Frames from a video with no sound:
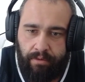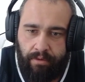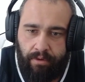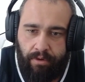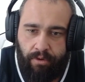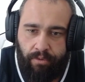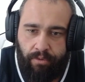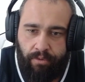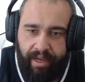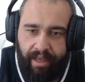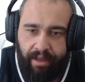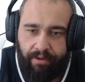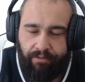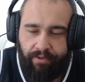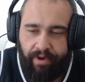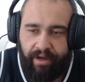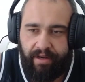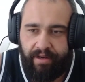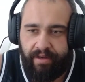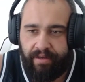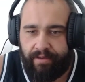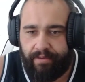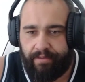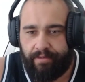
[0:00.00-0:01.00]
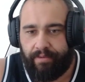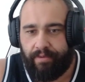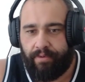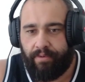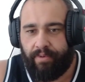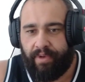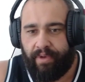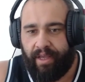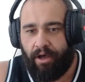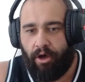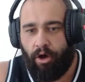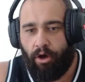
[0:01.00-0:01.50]
we got rated.
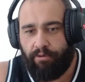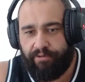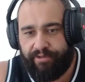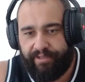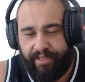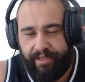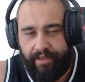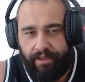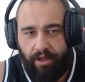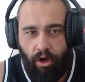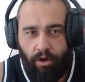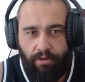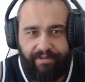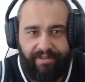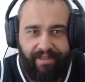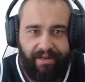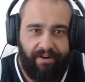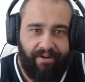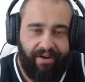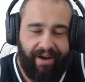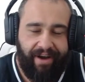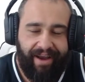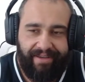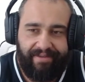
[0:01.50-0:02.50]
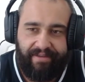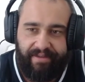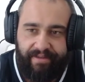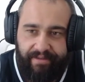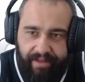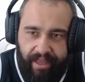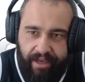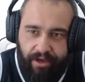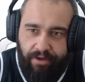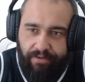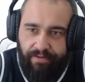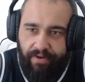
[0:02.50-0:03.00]
We got hosted our asses.
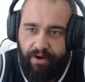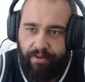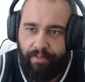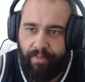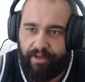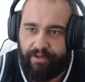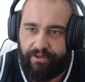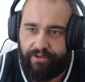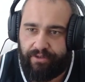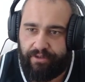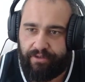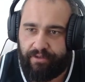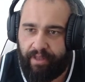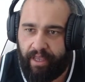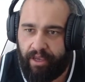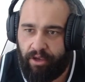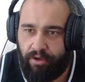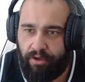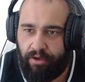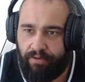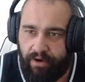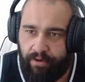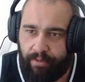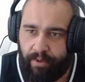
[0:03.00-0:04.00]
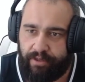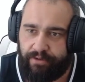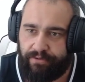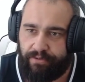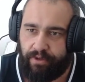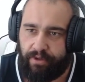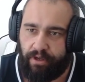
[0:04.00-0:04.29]
Thank you very much. Thank you very much for the